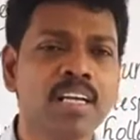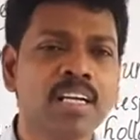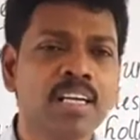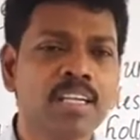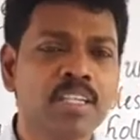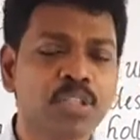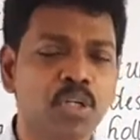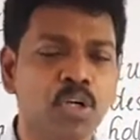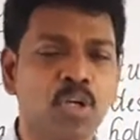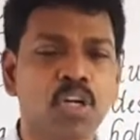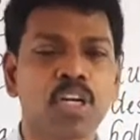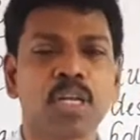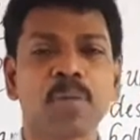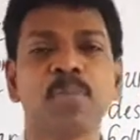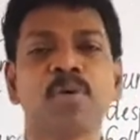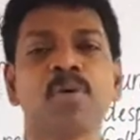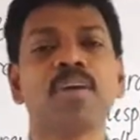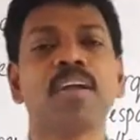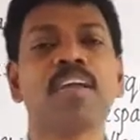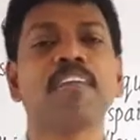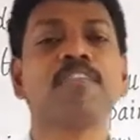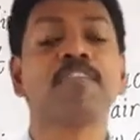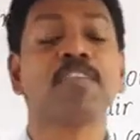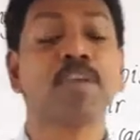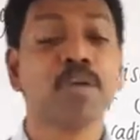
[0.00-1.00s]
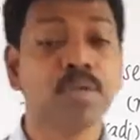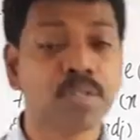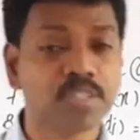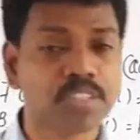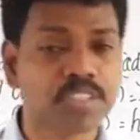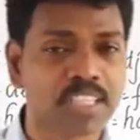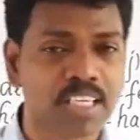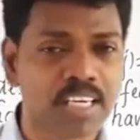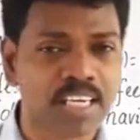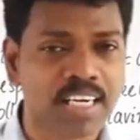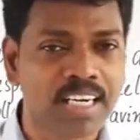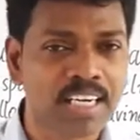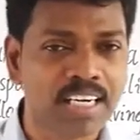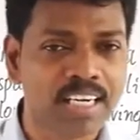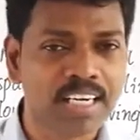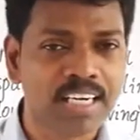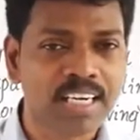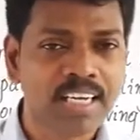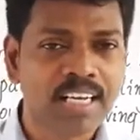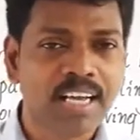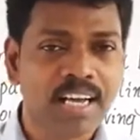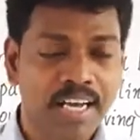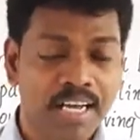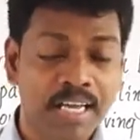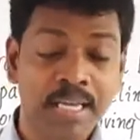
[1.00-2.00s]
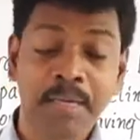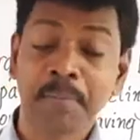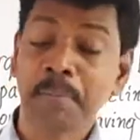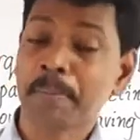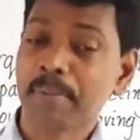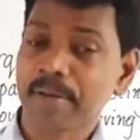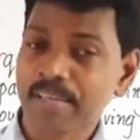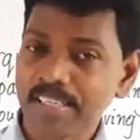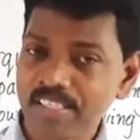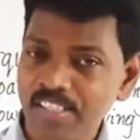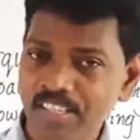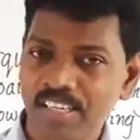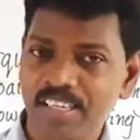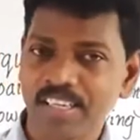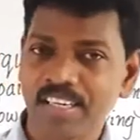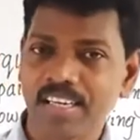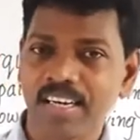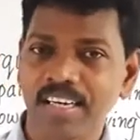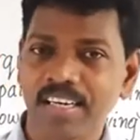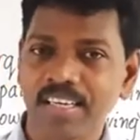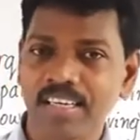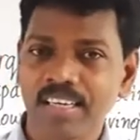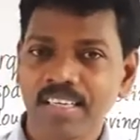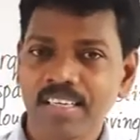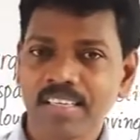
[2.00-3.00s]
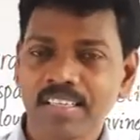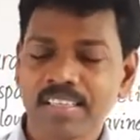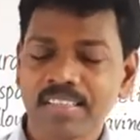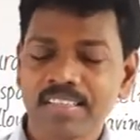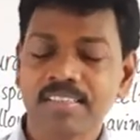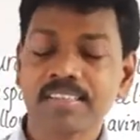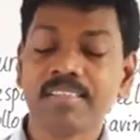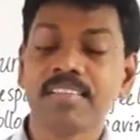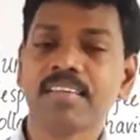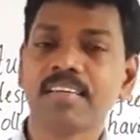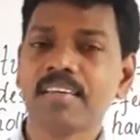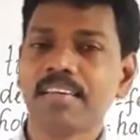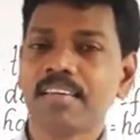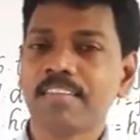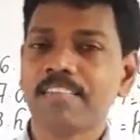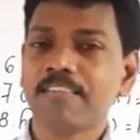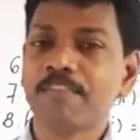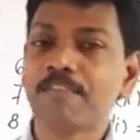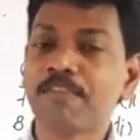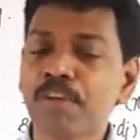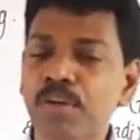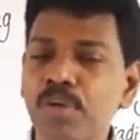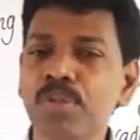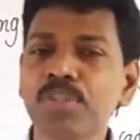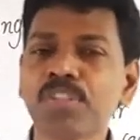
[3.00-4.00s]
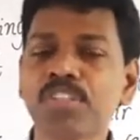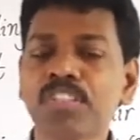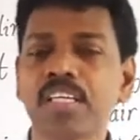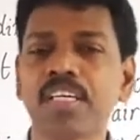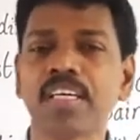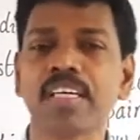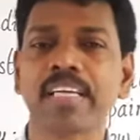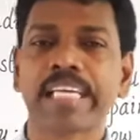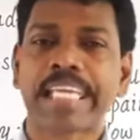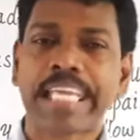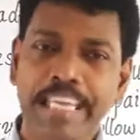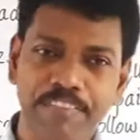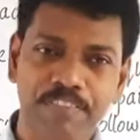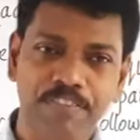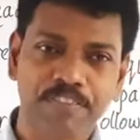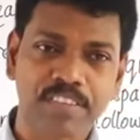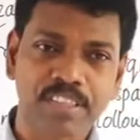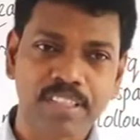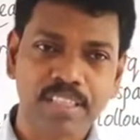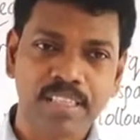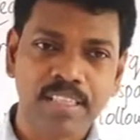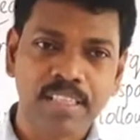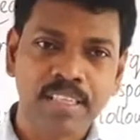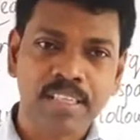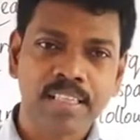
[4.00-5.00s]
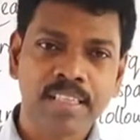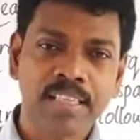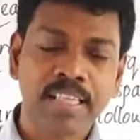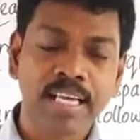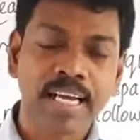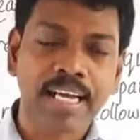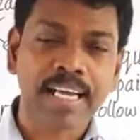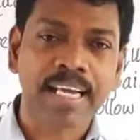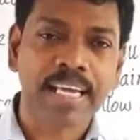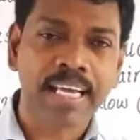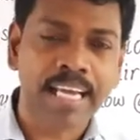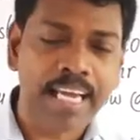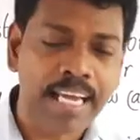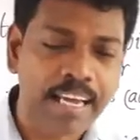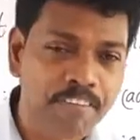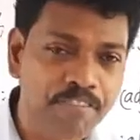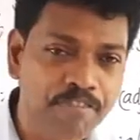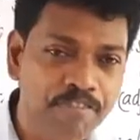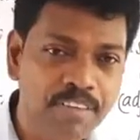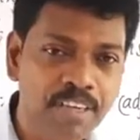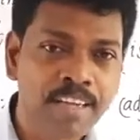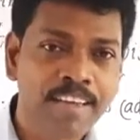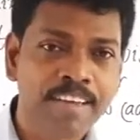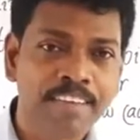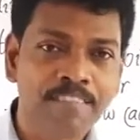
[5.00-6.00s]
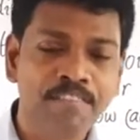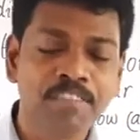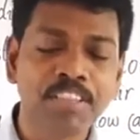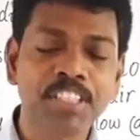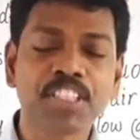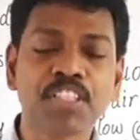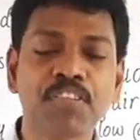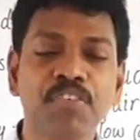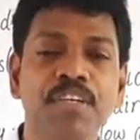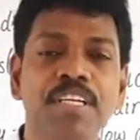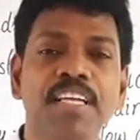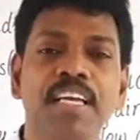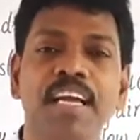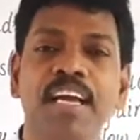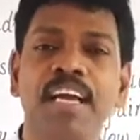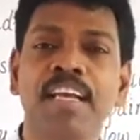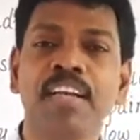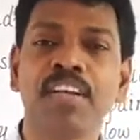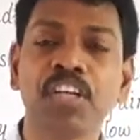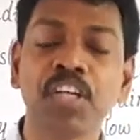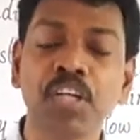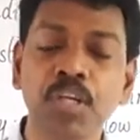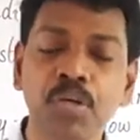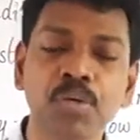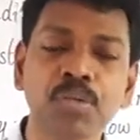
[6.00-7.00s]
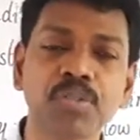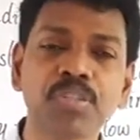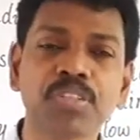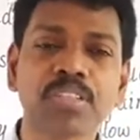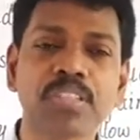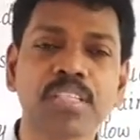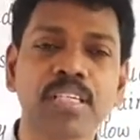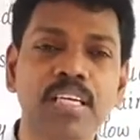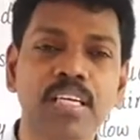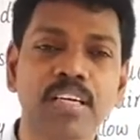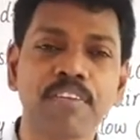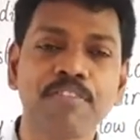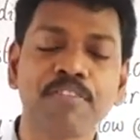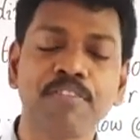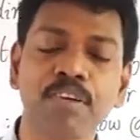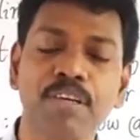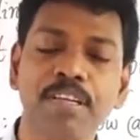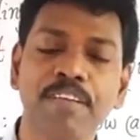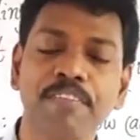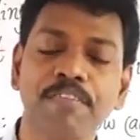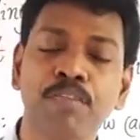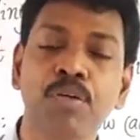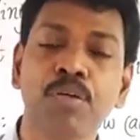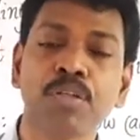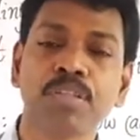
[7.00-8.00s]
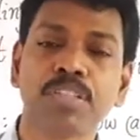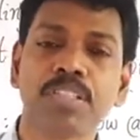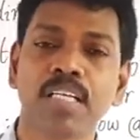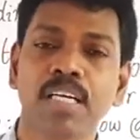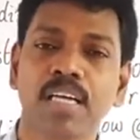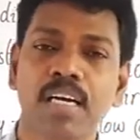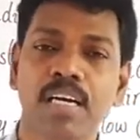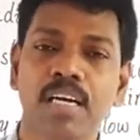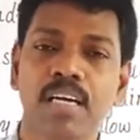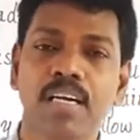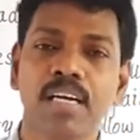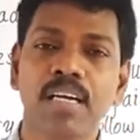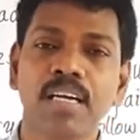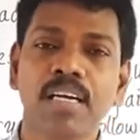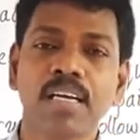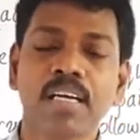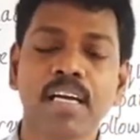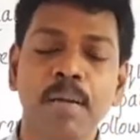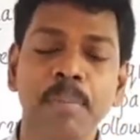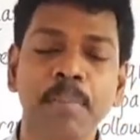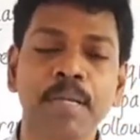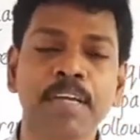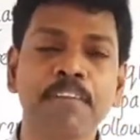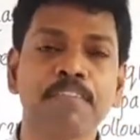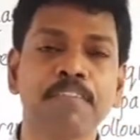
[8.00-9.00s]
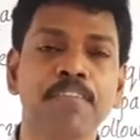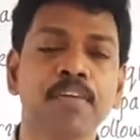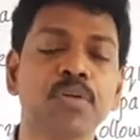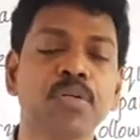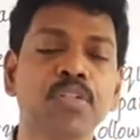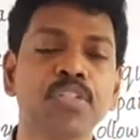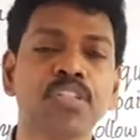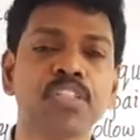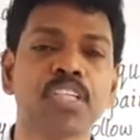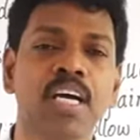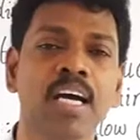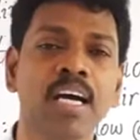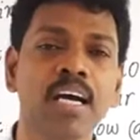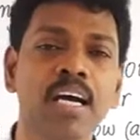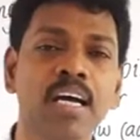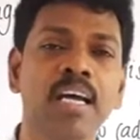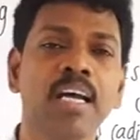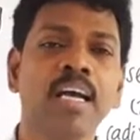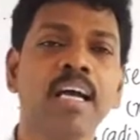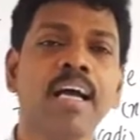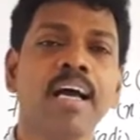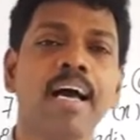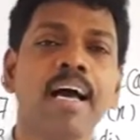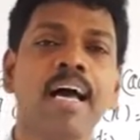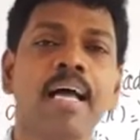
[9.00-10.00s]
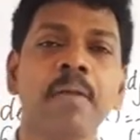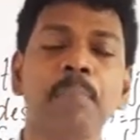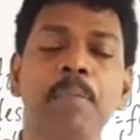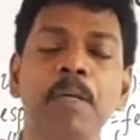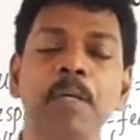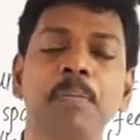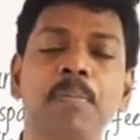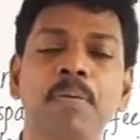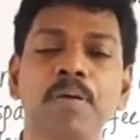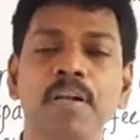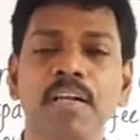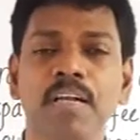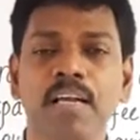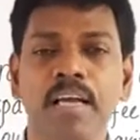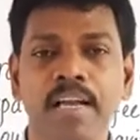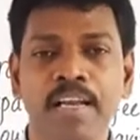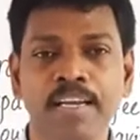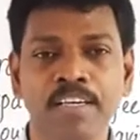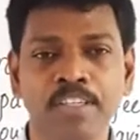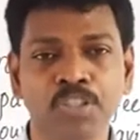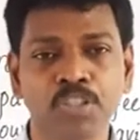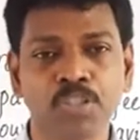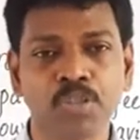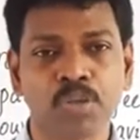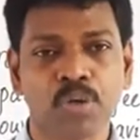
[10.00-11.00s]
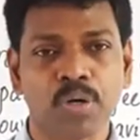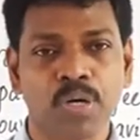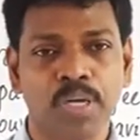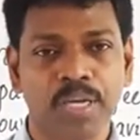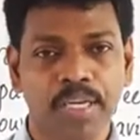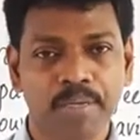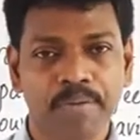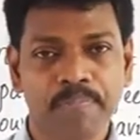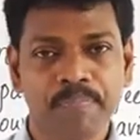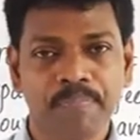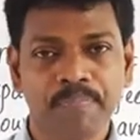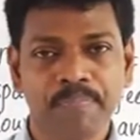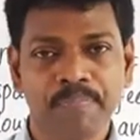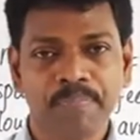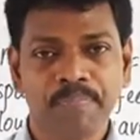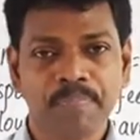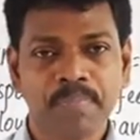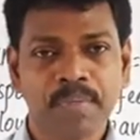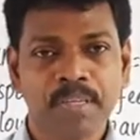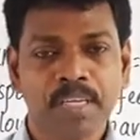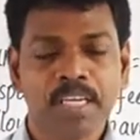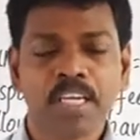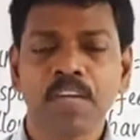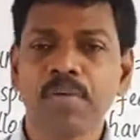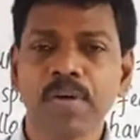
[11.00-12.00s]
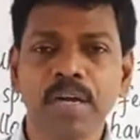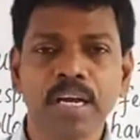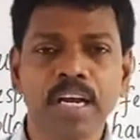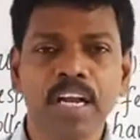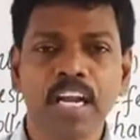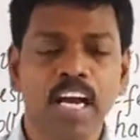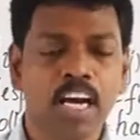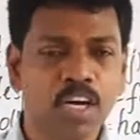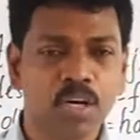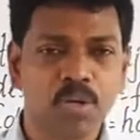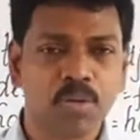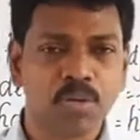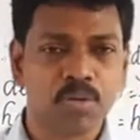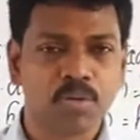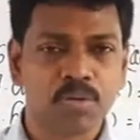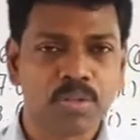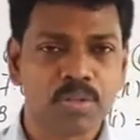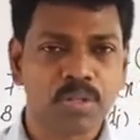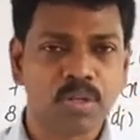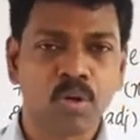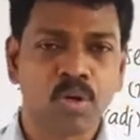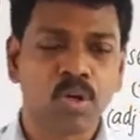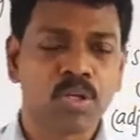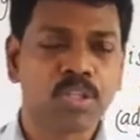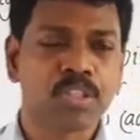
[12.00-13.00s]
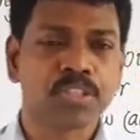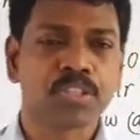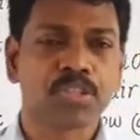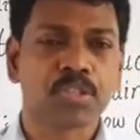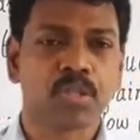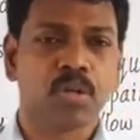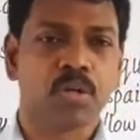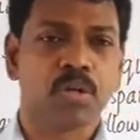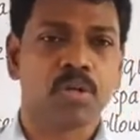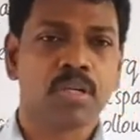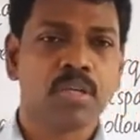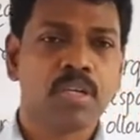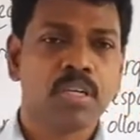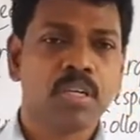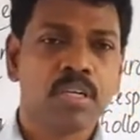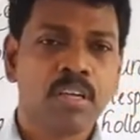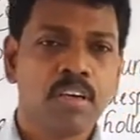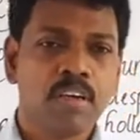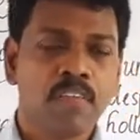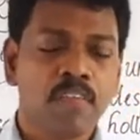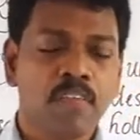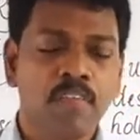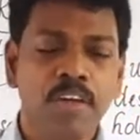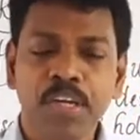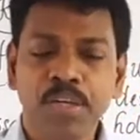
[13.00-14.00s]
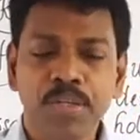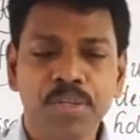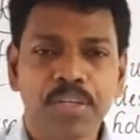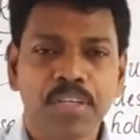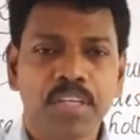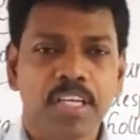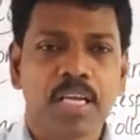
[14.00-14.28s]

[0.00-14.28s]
thought about the future and presented the future gift. The gift which we can use for the future, coming future, and people can enjoy. Even now also, When you think